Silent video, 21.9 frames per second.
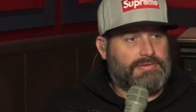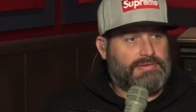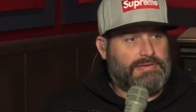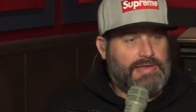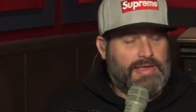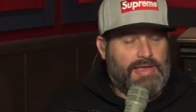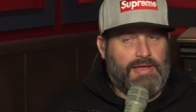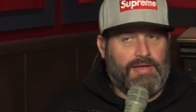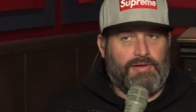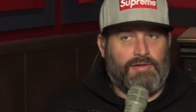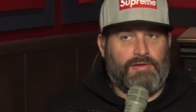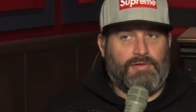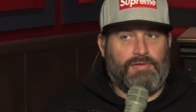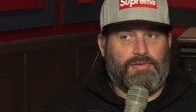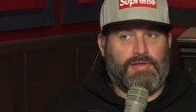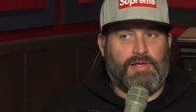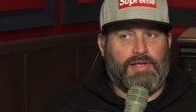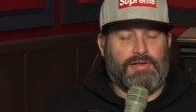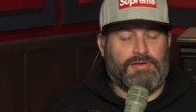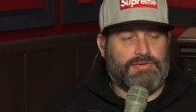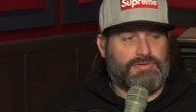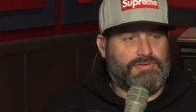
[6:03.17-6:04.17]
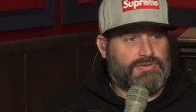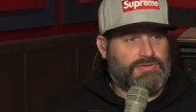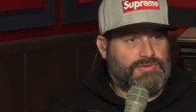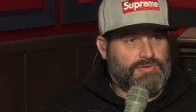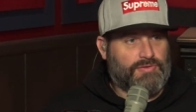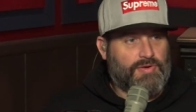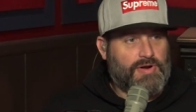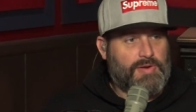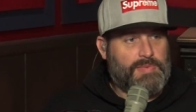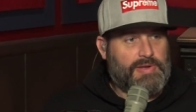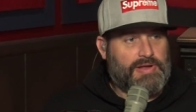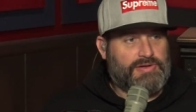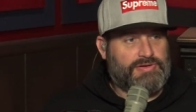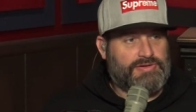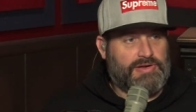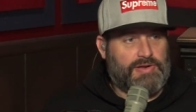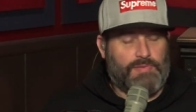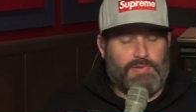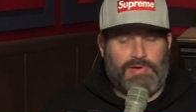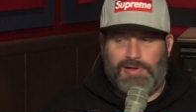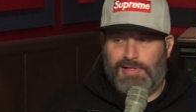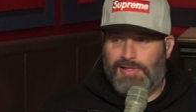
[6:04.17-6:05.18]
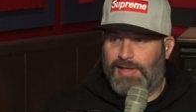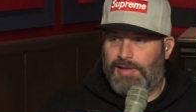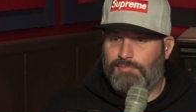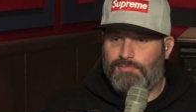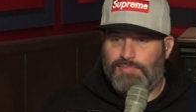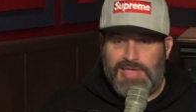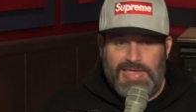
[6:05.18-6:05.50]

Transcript: tell a story about jail where you're like,